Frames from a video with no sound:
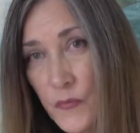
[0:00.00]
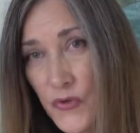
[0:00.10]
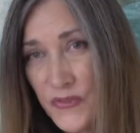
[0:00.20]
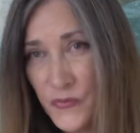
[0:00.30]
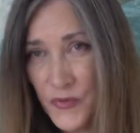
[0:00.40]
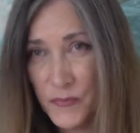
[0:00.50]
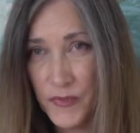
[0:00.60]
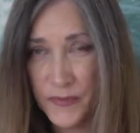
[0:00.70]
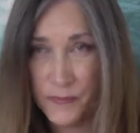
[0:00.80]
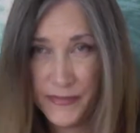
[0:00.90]
bring the red
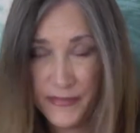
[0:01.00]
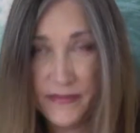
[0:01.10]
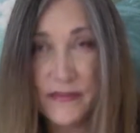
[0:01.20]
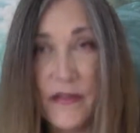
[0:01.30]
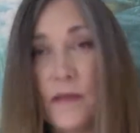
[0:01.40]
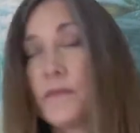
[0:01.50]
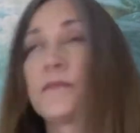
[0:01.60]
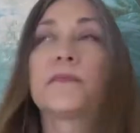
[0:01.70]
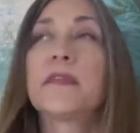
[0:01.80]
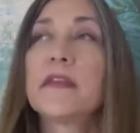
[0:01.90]
blood platelets up.
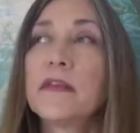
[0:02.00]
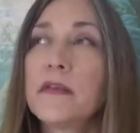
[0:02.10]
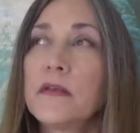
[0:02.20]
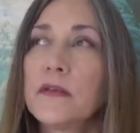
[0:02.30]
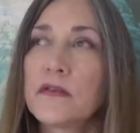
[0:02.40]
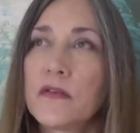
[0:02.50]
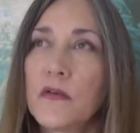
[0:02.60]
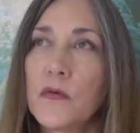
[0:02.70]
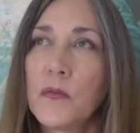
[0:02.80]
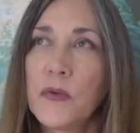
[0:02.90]

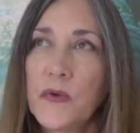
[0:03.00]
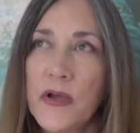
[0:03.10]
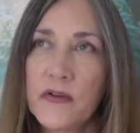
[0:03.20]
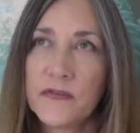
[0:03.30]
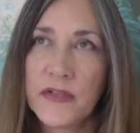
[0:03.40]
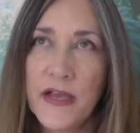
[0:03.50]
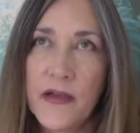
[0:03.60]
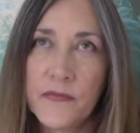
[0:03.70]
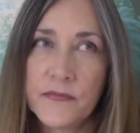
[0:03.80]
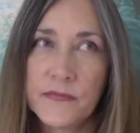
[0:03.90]
So we were out of
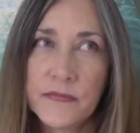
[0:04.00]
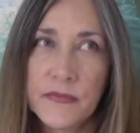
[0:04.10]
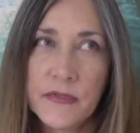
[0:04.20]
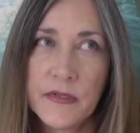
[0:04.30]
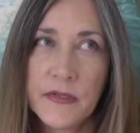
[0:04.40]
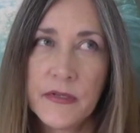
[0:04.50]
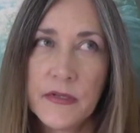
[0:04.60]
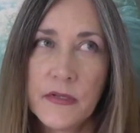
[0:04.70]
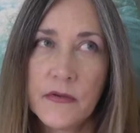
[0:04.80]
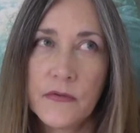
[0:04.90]
town
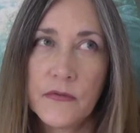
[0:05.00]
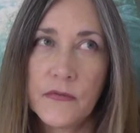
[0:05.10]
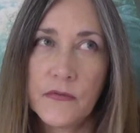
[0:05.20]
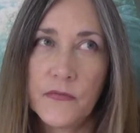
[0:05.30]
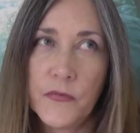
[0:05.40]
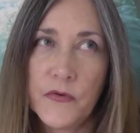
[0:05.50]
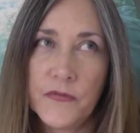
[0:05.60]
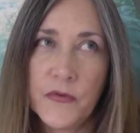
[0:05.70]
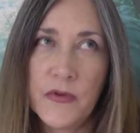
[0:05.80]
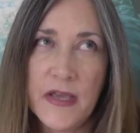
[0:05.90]
for a
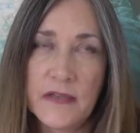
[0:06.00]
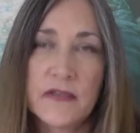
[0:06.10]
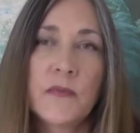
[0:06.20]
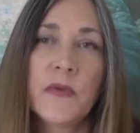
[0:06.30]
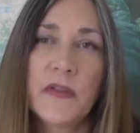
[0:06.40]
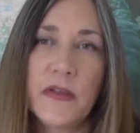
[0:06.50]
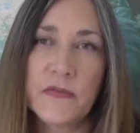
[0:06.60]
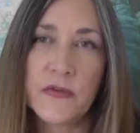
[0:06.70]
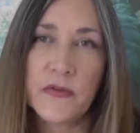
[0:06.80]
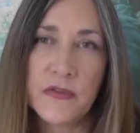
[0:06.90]
few days, and we
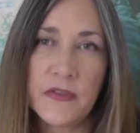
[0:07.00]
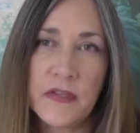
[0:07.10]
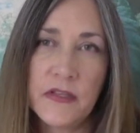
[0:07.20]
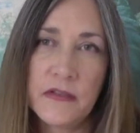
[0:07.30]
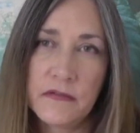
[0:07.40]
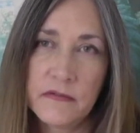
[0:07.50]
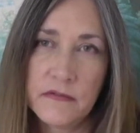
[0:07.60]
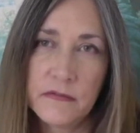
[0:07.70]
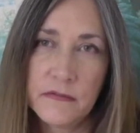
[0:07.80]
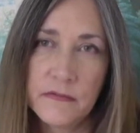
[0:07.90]
left her at the
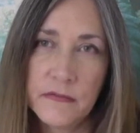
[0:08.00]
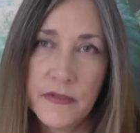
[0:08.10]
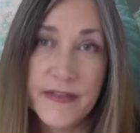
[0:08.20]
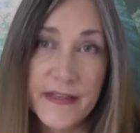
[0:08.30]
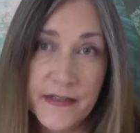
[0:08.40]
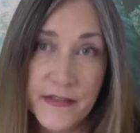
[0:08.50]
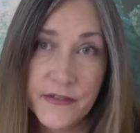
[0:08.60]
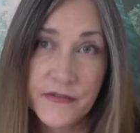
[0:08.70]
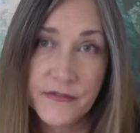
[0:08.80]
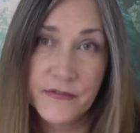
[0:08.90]
clinic
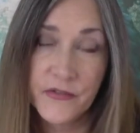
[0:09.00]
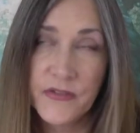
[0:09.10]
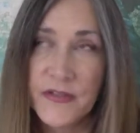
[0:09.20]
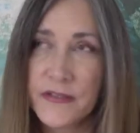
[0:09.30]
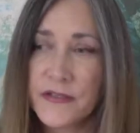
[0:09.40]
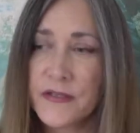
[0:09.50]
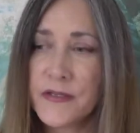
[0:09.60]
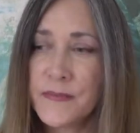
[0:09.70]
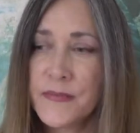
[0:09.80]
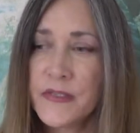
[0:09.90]
during that
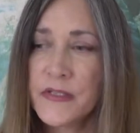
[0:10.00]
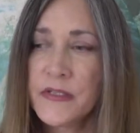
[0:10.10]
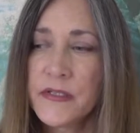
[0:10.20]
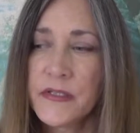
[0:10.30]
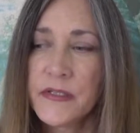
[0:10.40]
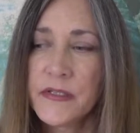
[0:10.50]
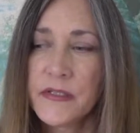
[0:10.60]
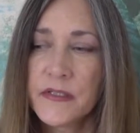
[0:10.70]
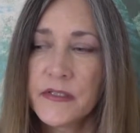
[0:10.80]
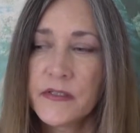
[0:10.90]
time,
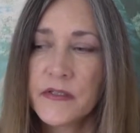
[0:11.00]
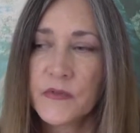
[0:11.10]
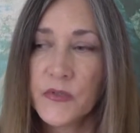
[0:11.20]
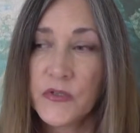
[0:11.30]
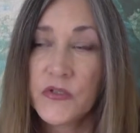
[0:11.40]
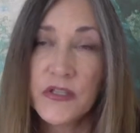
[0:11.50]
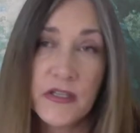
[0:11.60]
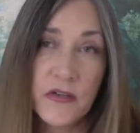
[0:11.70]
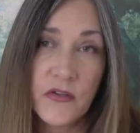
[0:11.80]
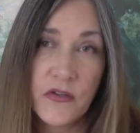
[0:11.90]
because we knew she'd
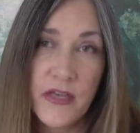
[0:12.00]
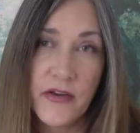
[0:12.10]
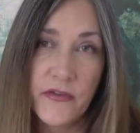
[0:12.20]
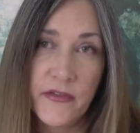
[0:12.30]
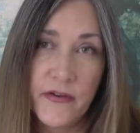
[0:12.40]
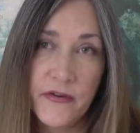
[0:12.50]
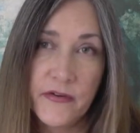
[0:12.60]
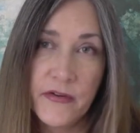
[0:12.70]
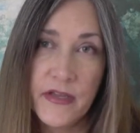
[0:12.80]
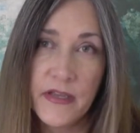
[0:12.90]
get good care
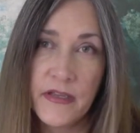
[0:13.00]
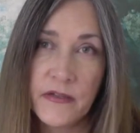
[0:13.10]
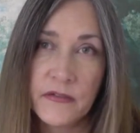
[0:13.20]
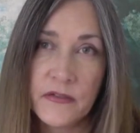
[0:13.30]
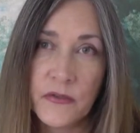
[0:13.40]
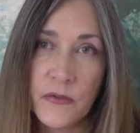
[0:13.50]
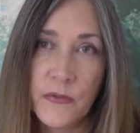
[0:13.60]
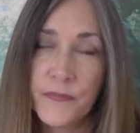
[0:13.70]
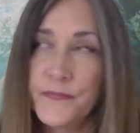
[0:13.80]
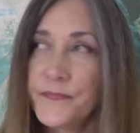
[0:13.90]
there. And so